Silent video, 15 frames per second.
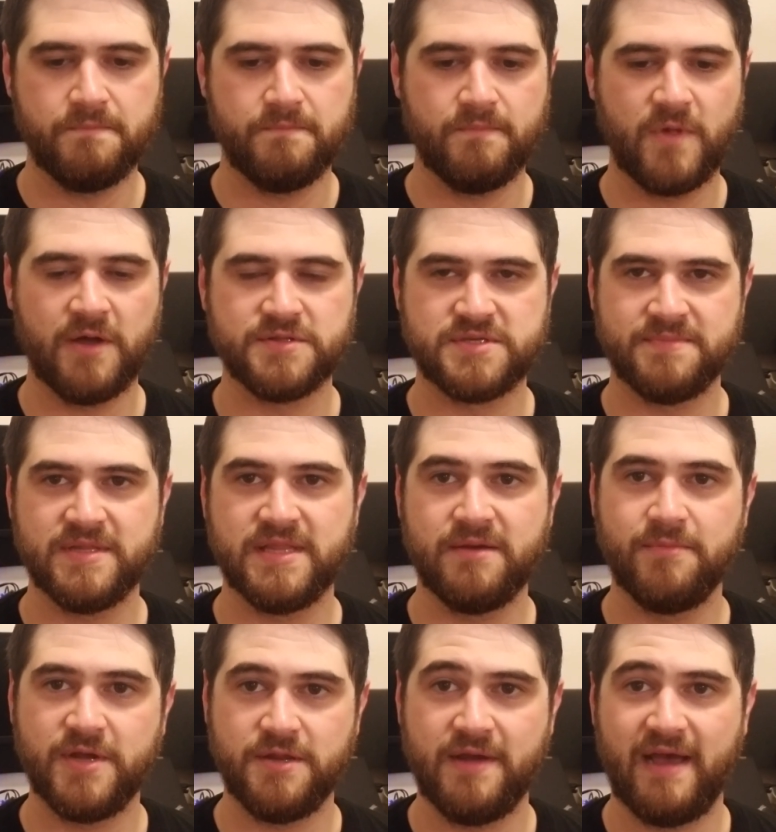Ultimately,
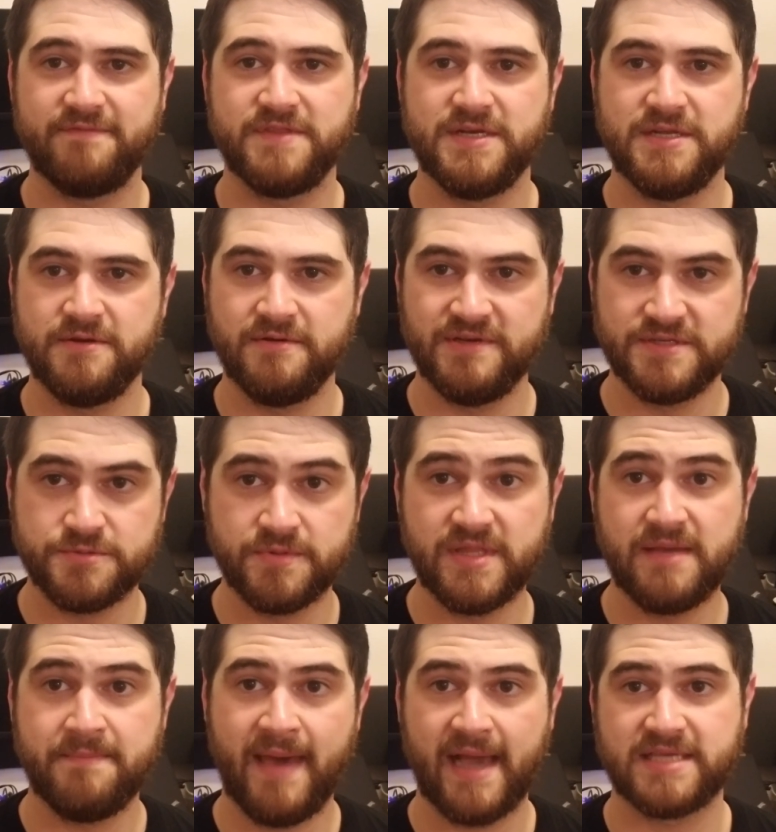what you have to do is
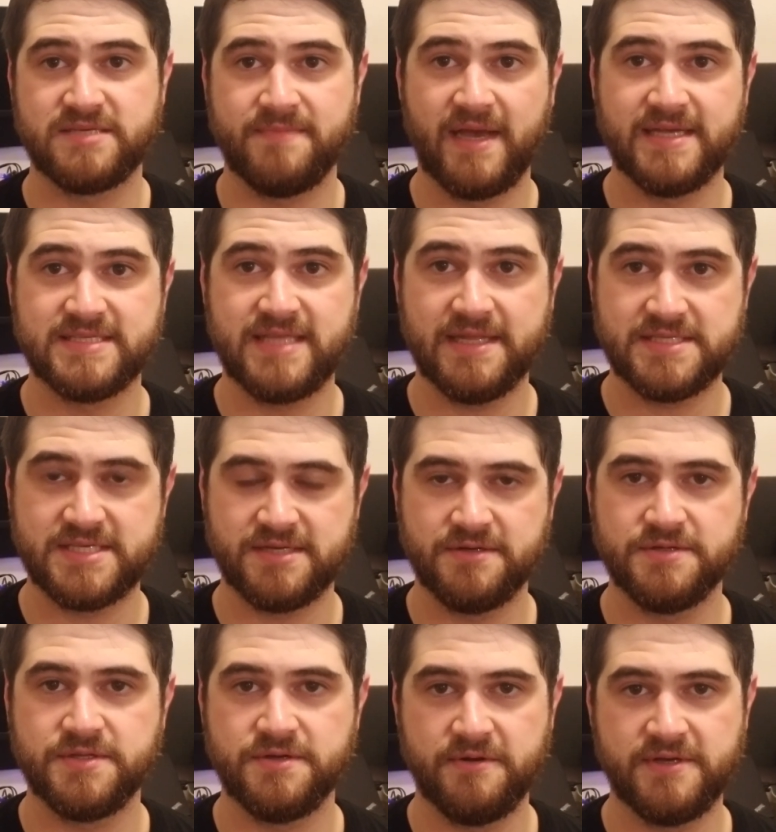really maximize that
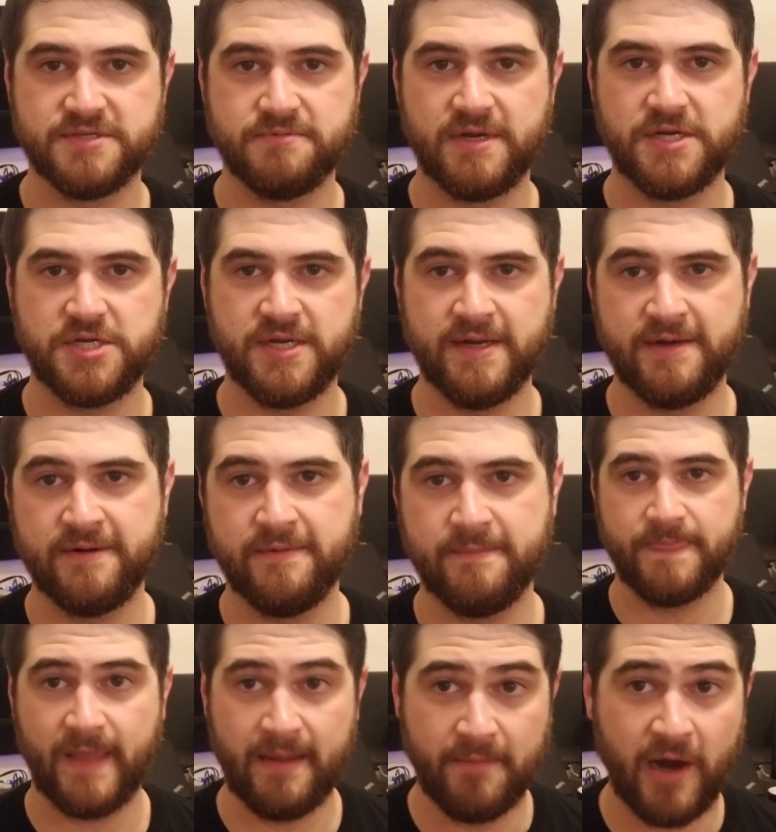signal to noise ratio.
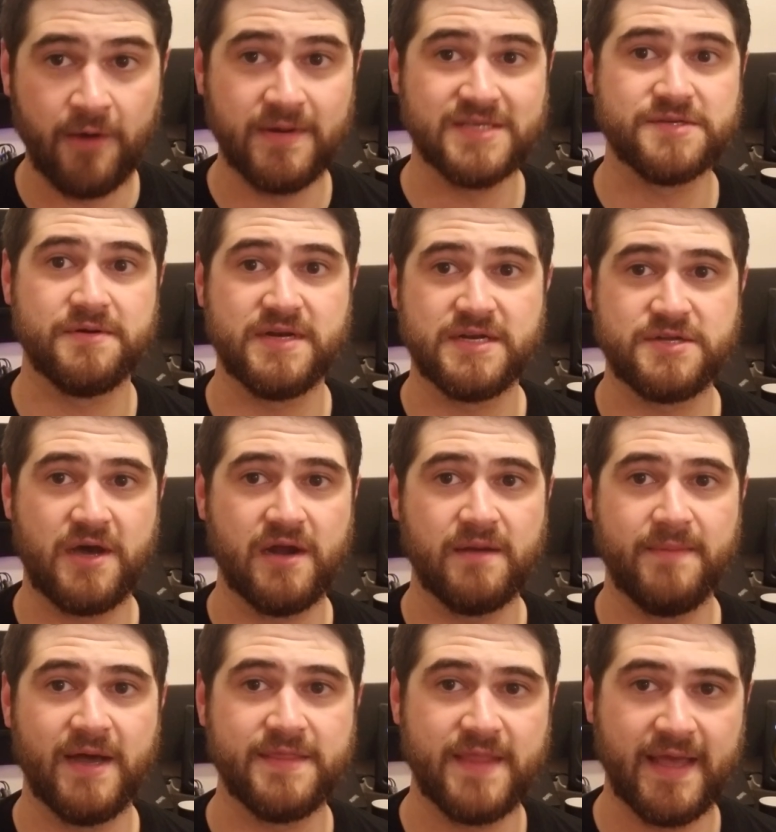I'm always going to talk
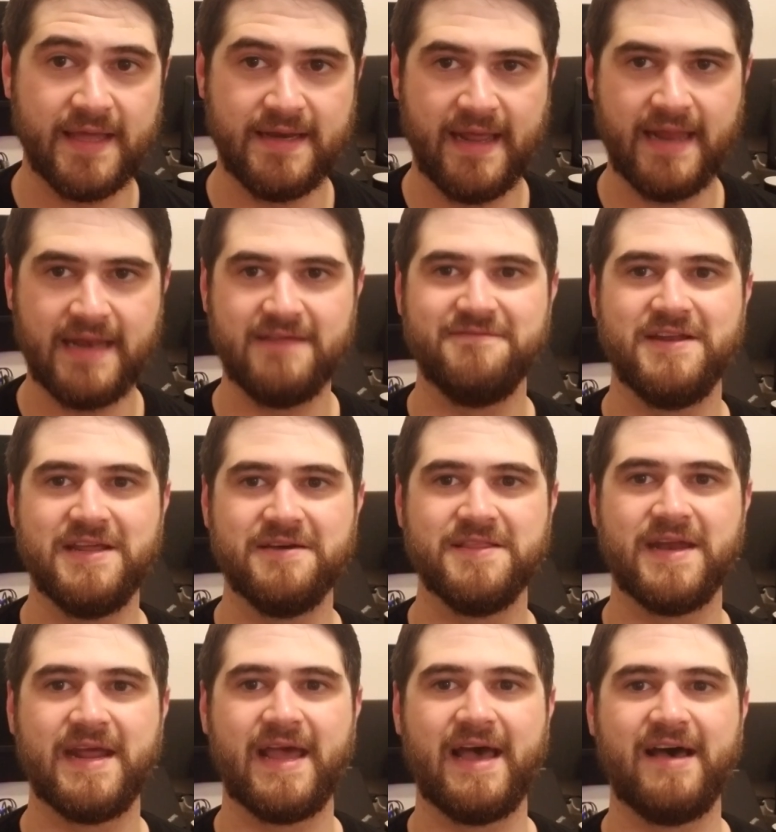about that in any video
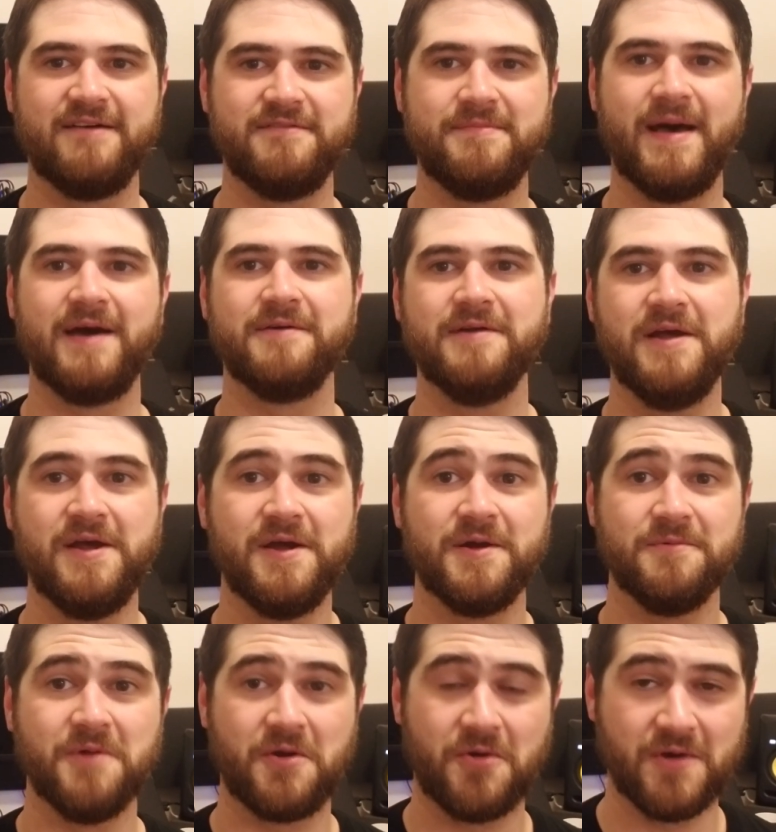that I have about
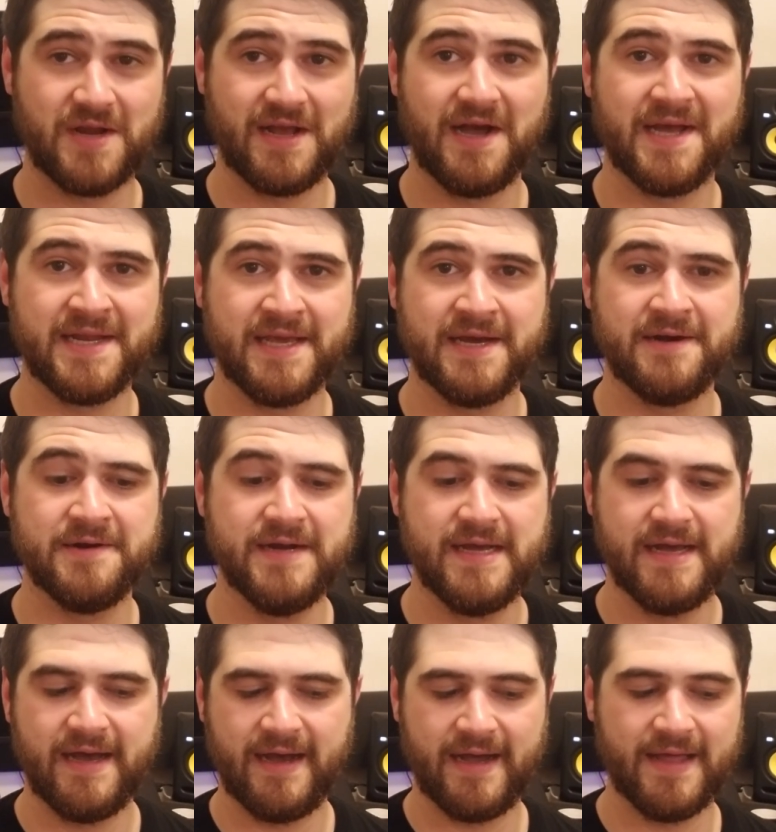recording audio.
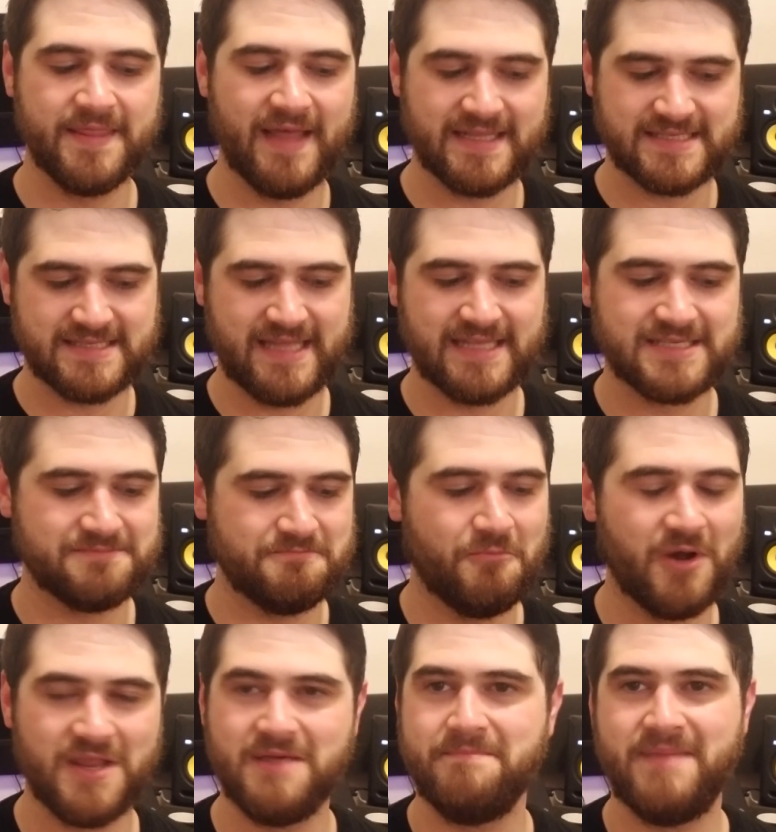That's
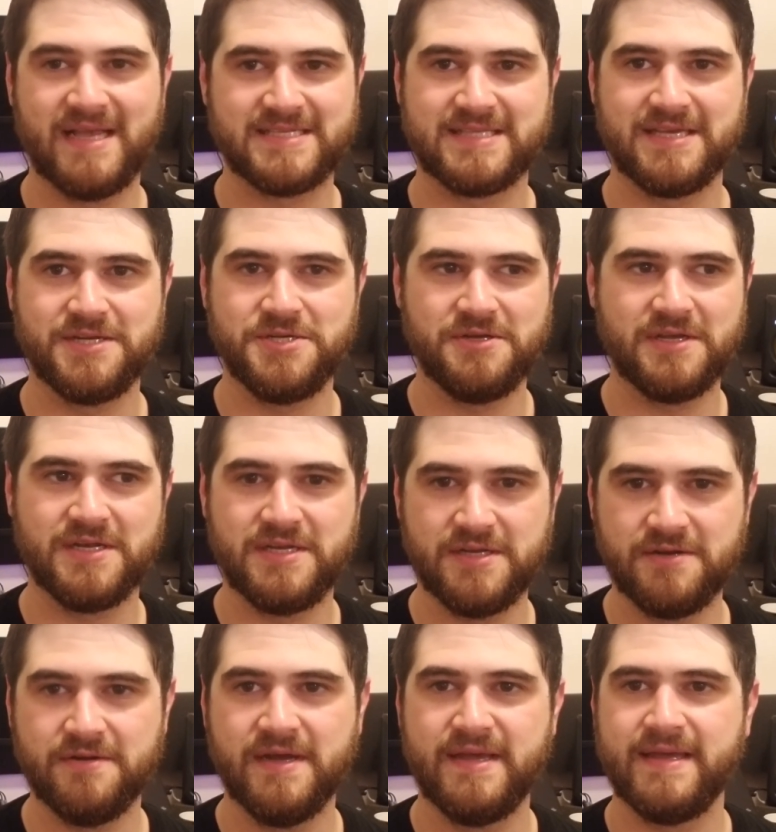one of the best things you can
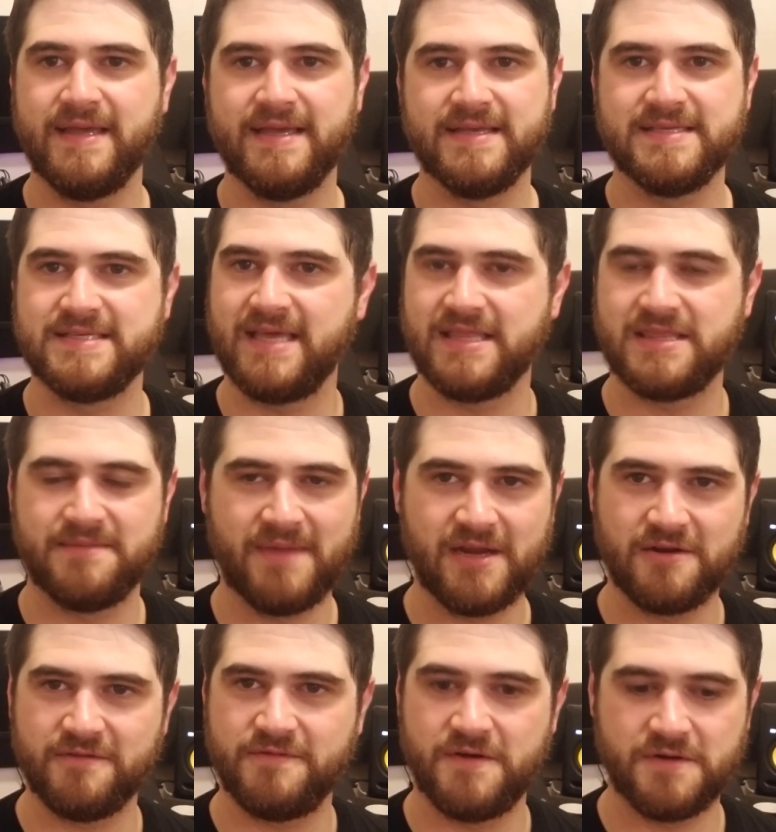do, is get the
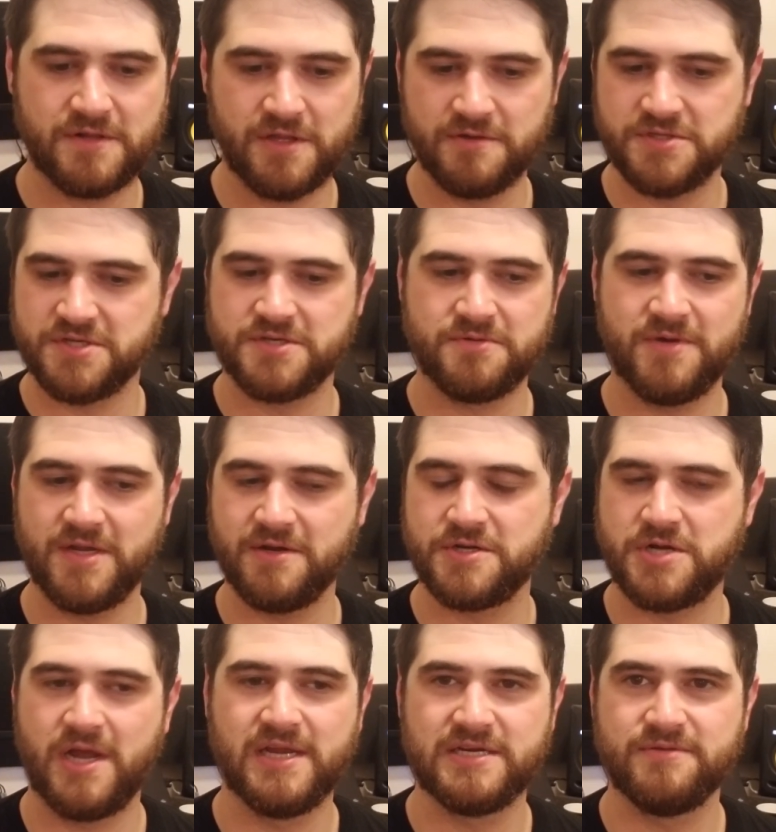microphone closer to what you're
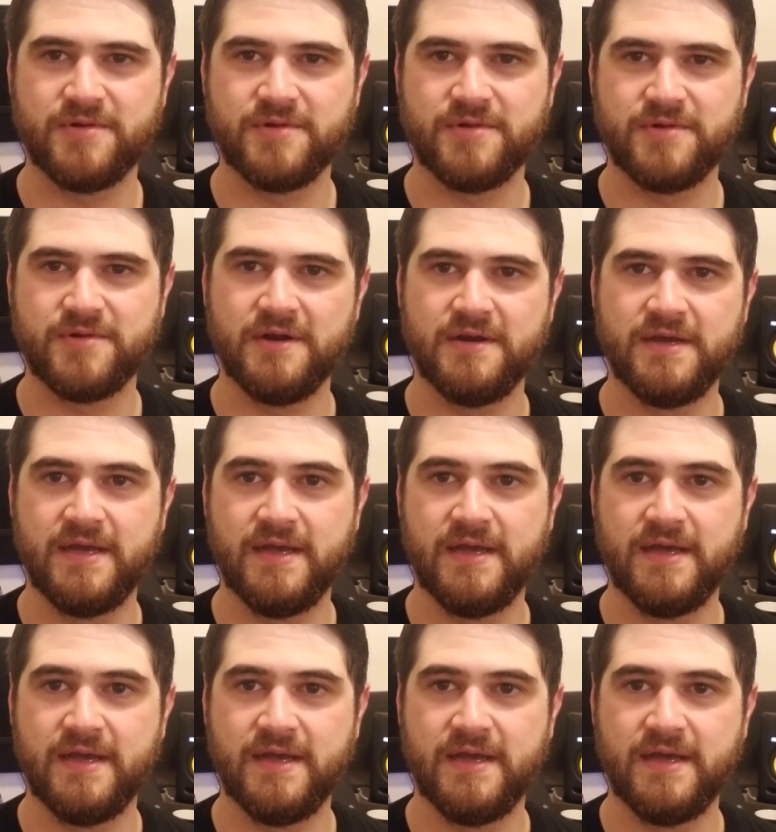trying to record,